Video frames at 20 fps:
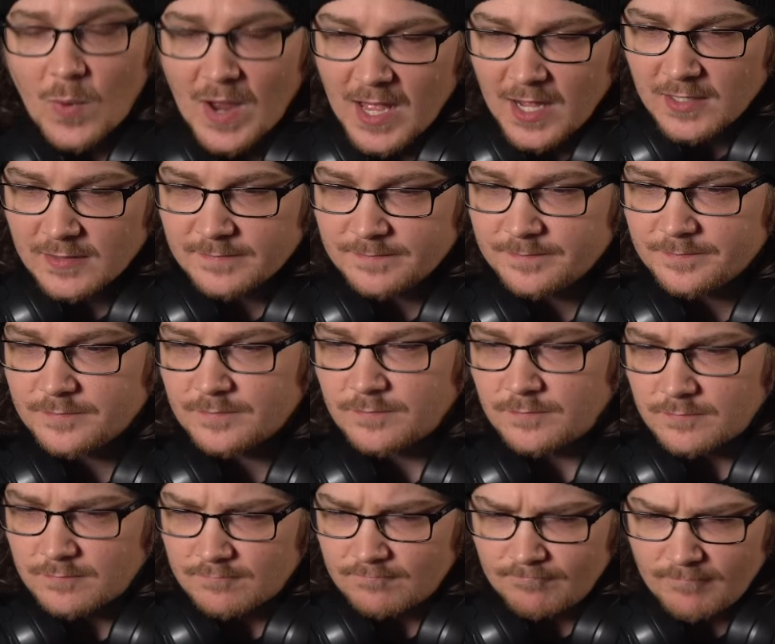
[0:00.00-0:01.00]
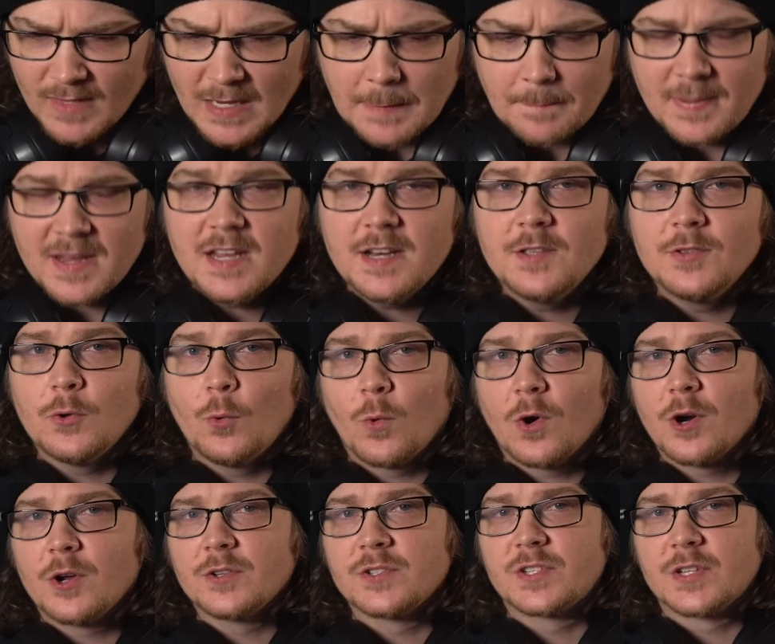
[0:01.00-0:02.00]
Well, being in the
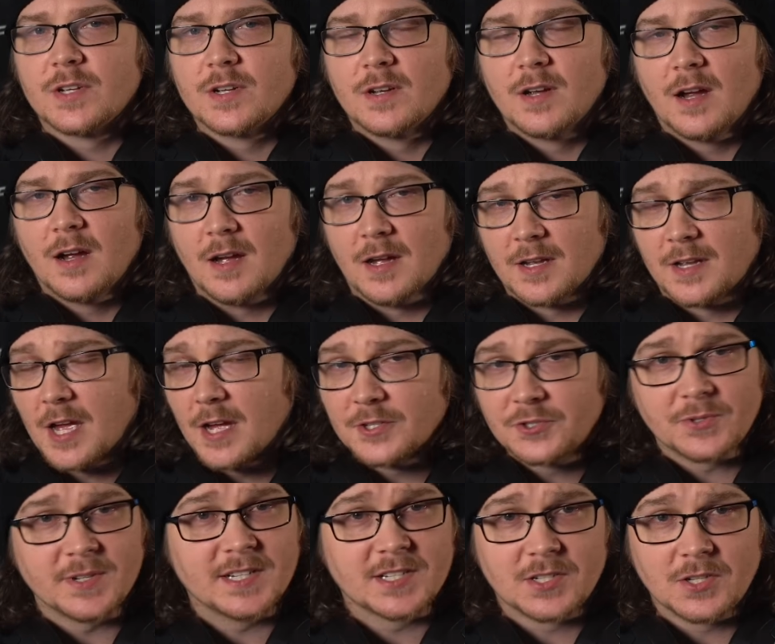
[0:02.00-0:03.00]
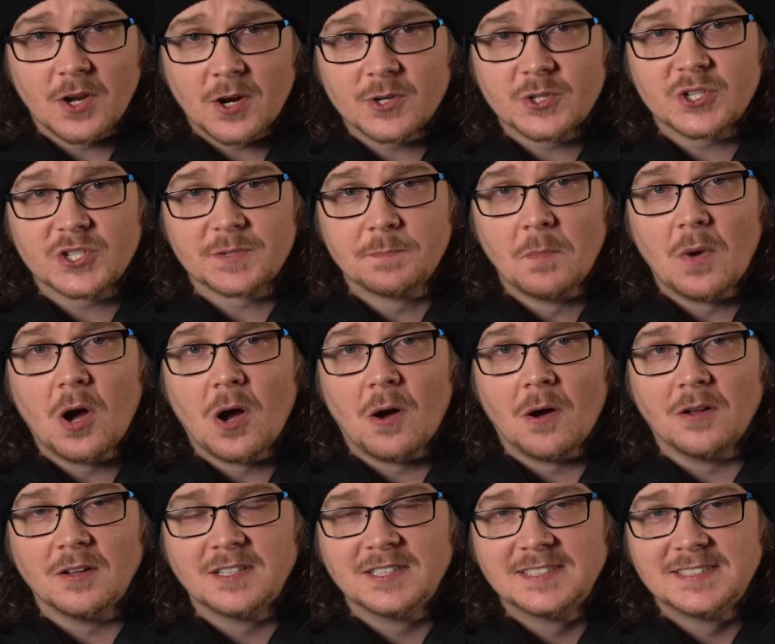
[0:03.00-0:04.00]
world's country's largest
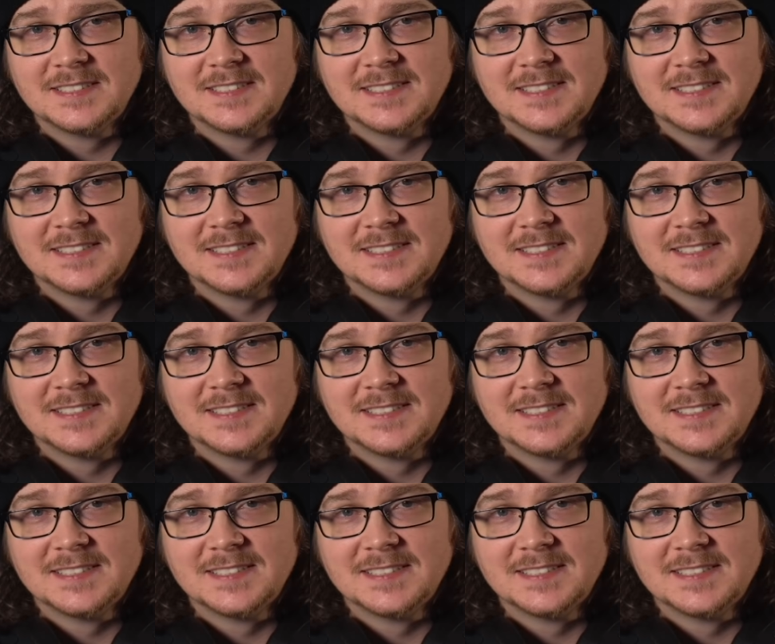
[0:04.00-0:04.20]
mall